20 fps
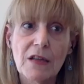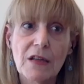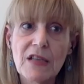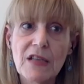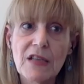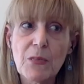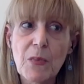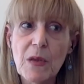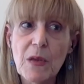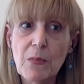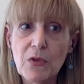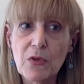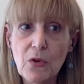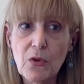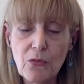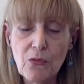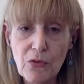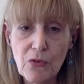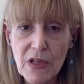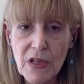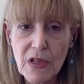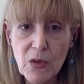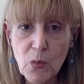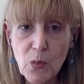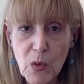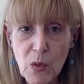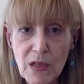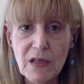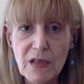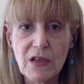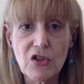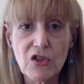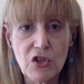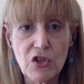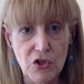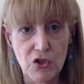unless people are really willing